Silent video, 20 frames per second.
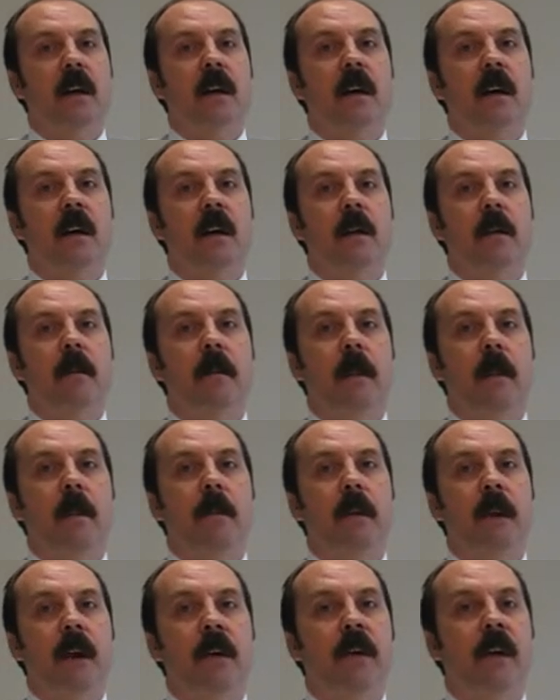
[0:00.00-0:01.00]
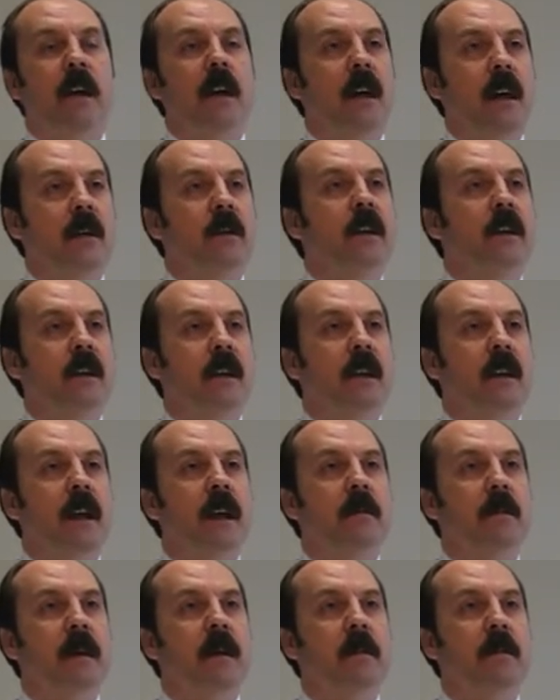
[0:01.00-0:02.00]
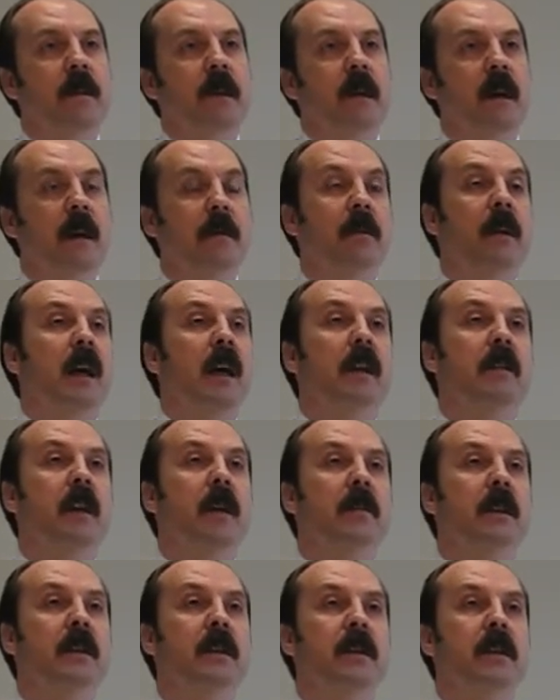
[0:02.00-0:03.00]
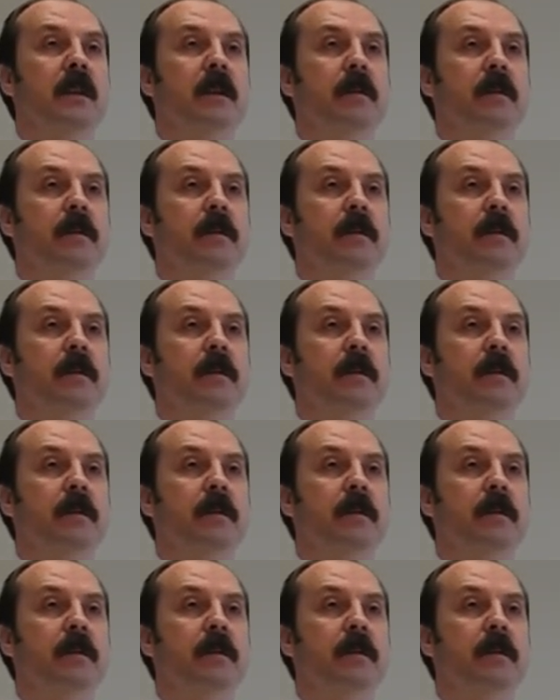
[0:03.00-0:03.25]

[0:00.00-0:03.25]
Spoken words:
But I think increasingly that'll become part of our business.